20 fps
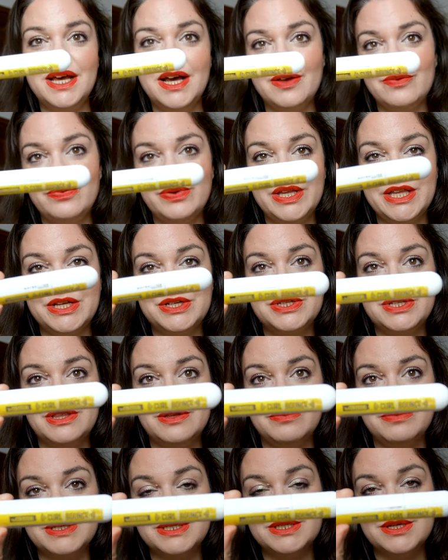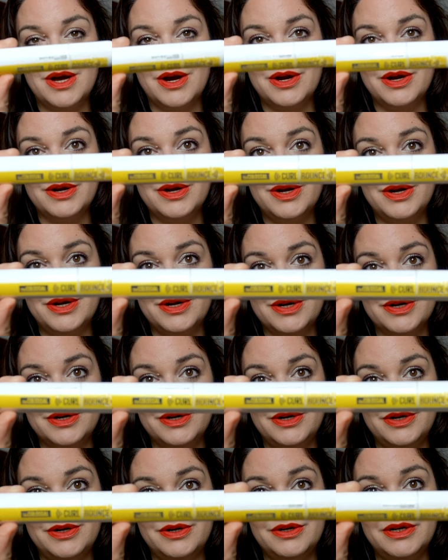I finished the mascara
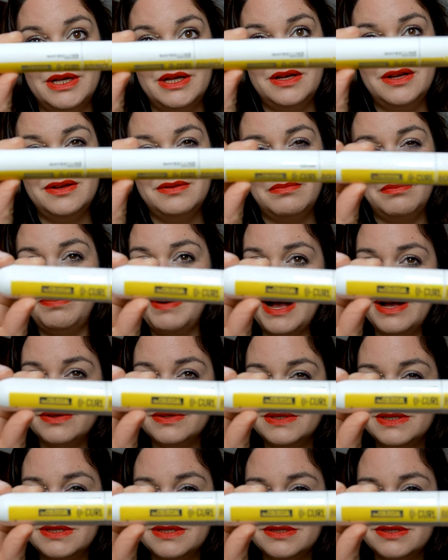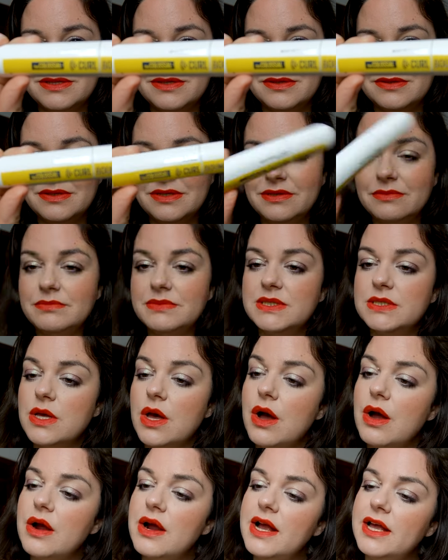curl bounce
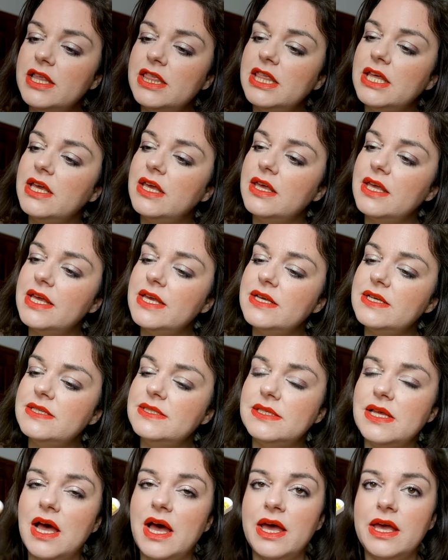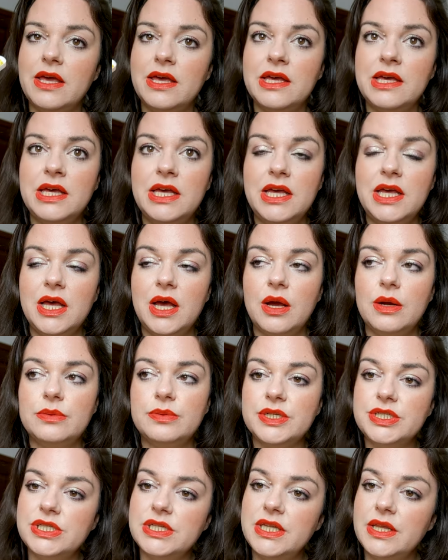mascara I think it is. I
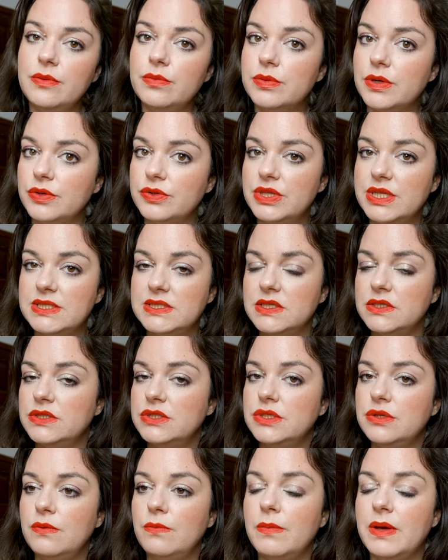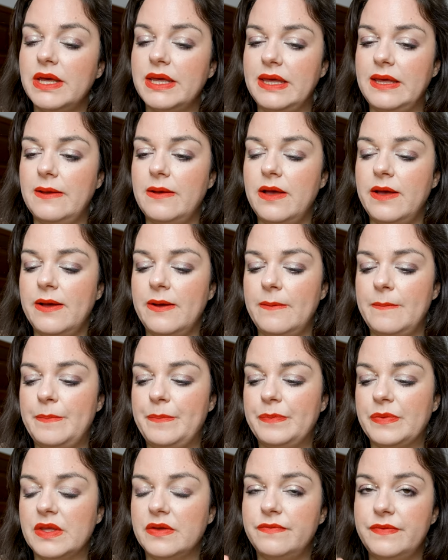originally rolled this into my
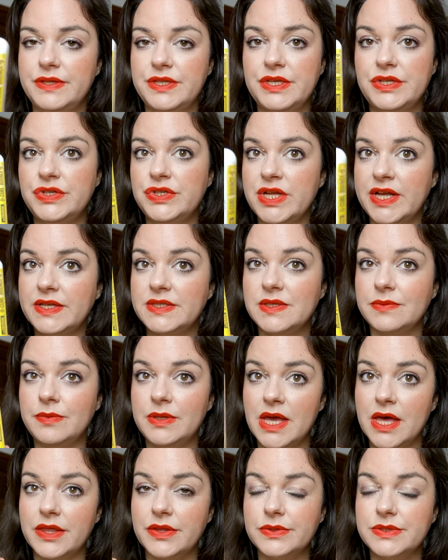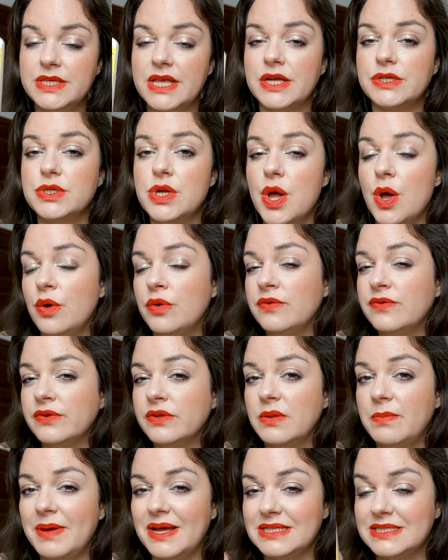um, 50 Shades of Yellow slash Gold for
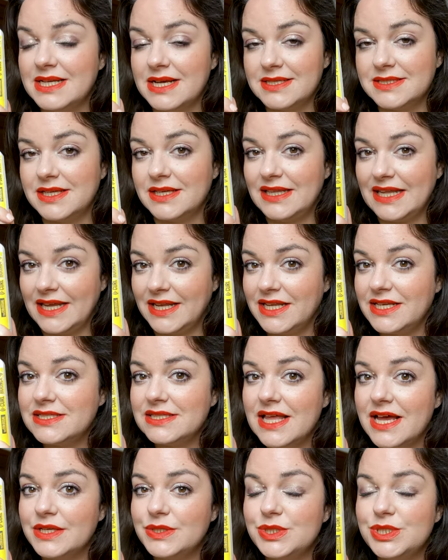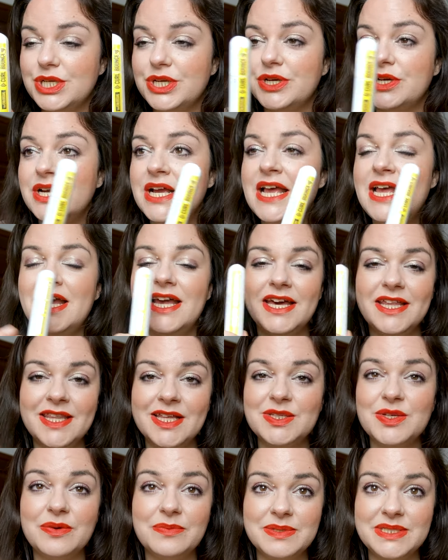the Fantastic Ladies last year and
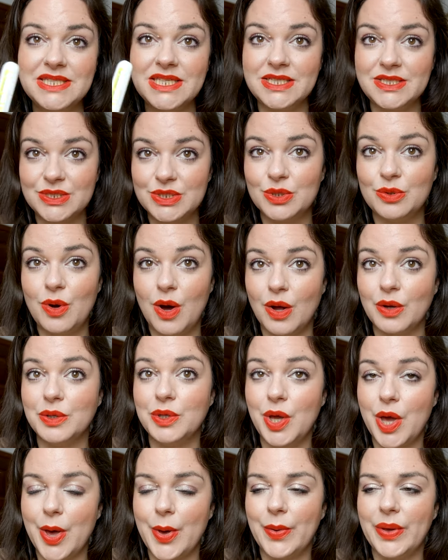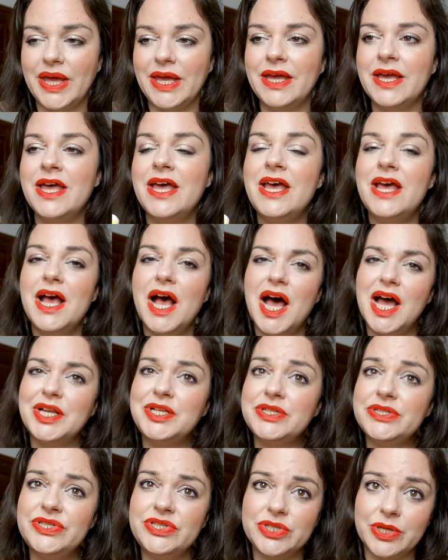that's obviously still ongoing. I
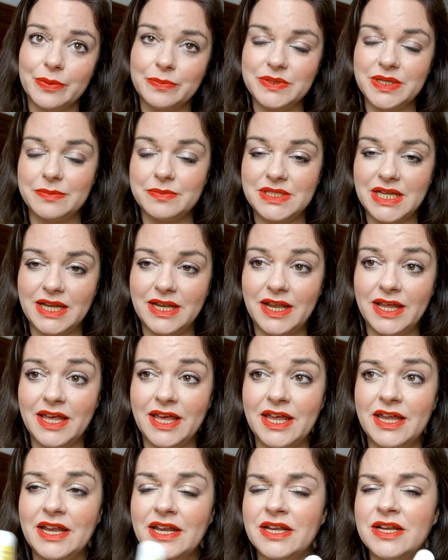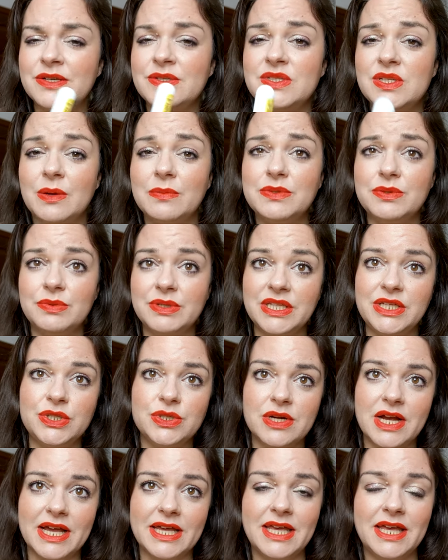just stopped updating it and I stopped really
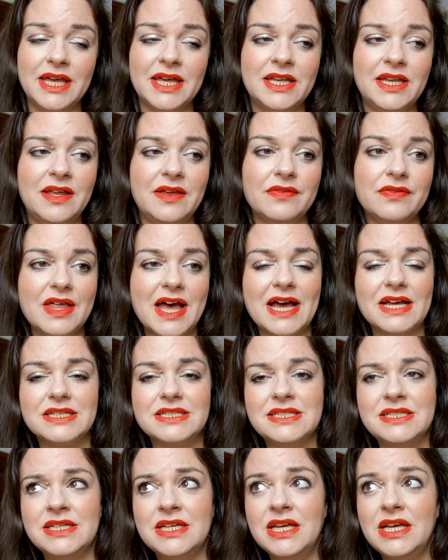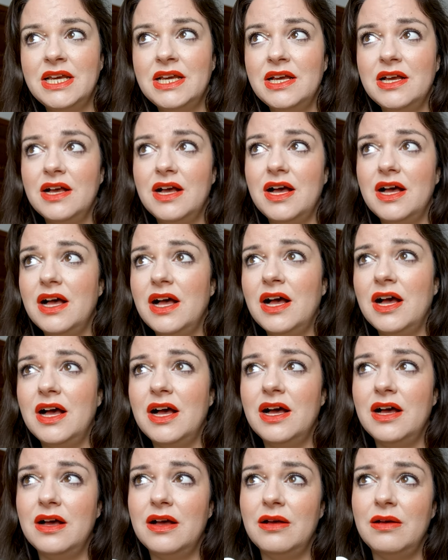tracking any of that
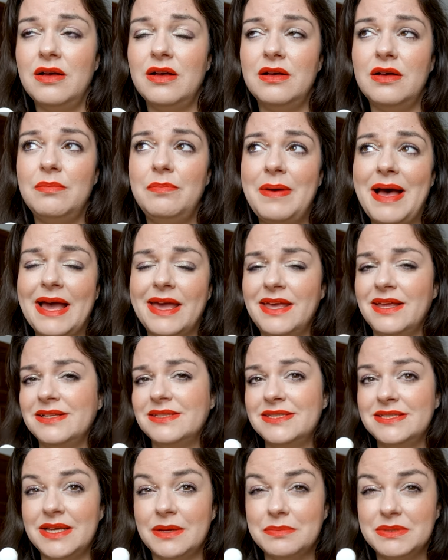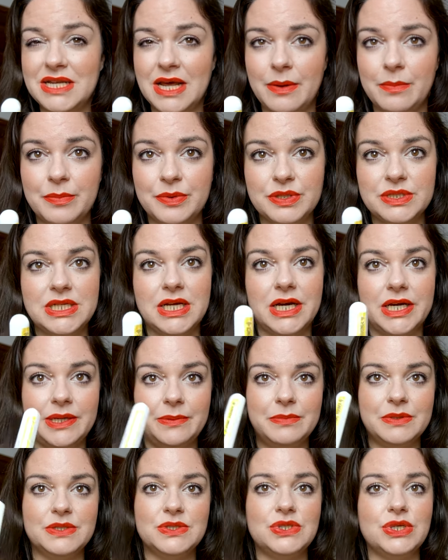uh, back in September
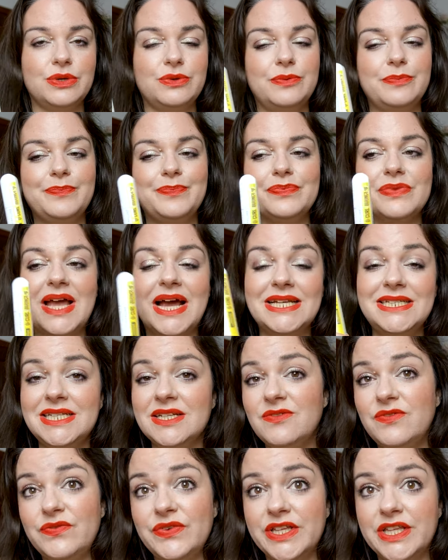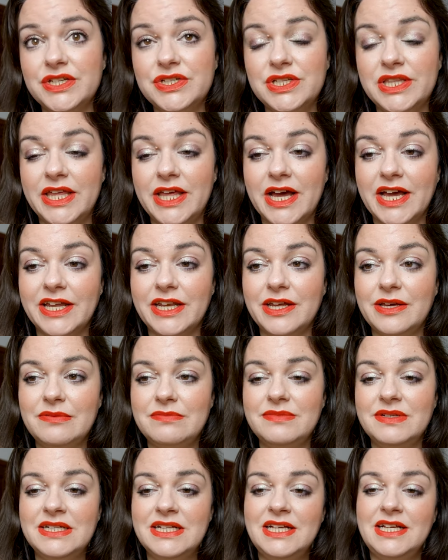time. So I did finish the
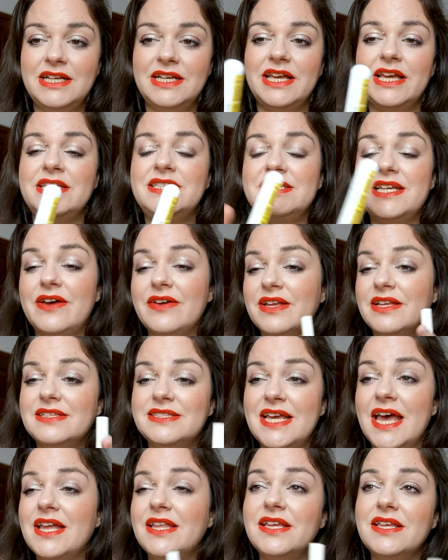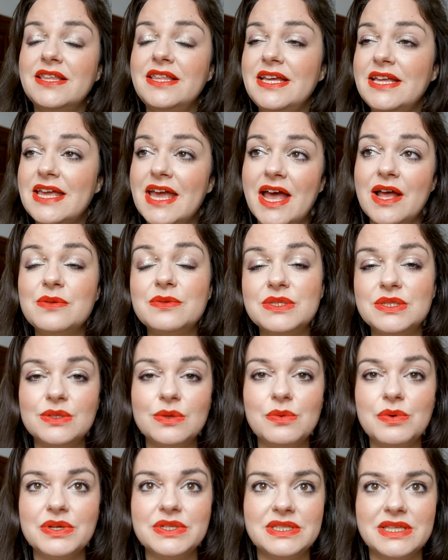item it technically counts
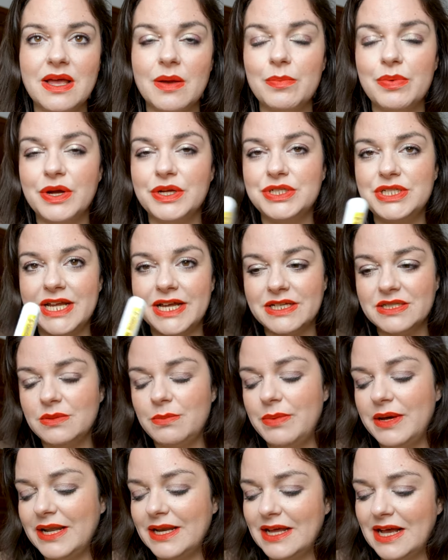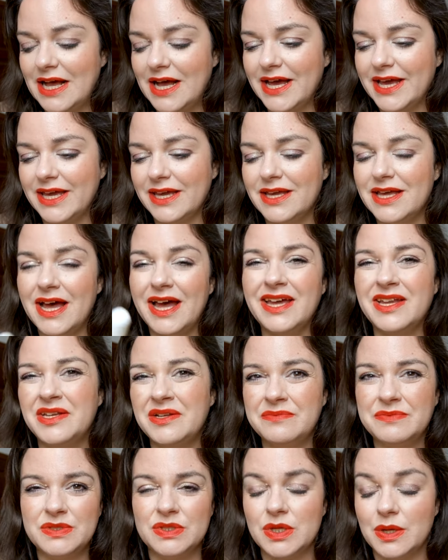towards that project, but I kind
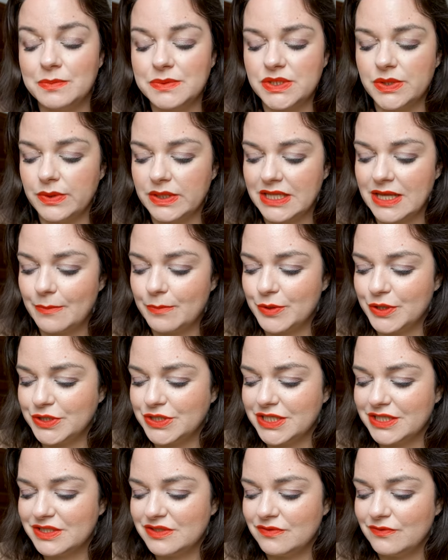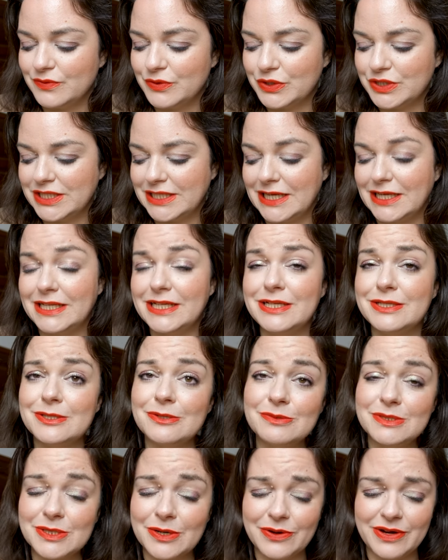of stopped doing that project unfortunately.
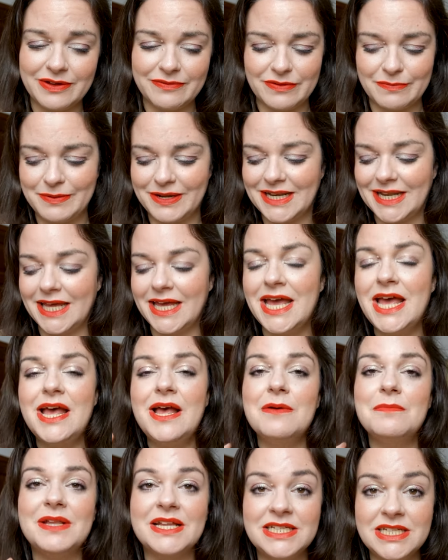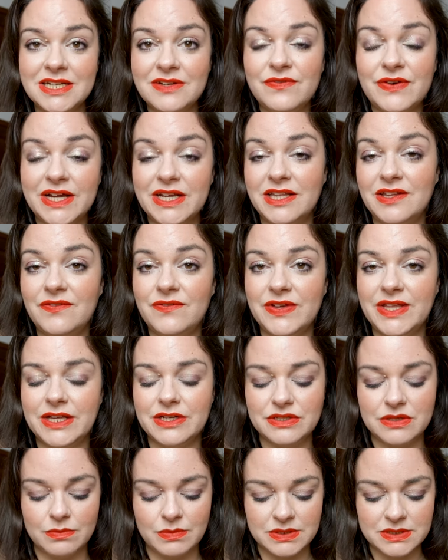So sorry everybody, but I did finally
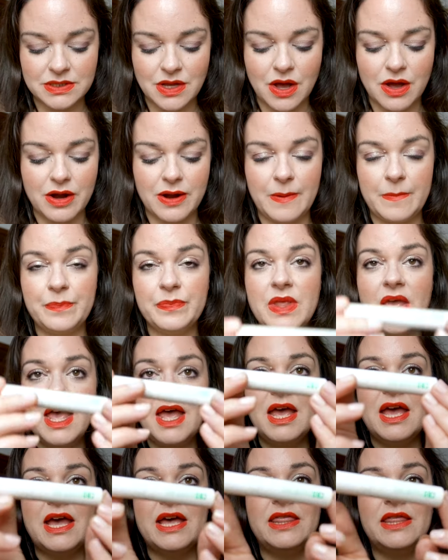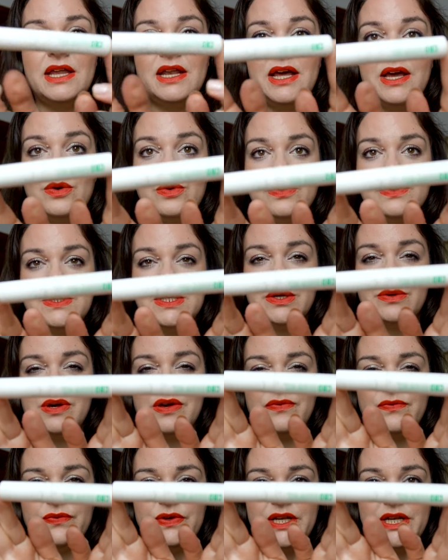finish the mascara. And then I also
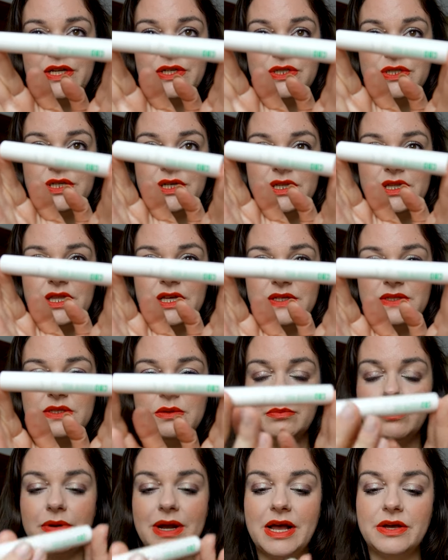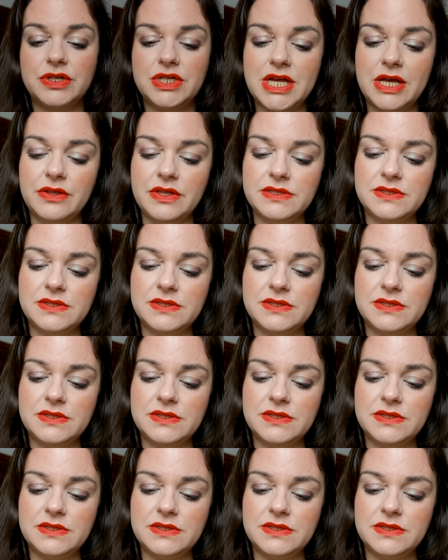have finished this brow gel.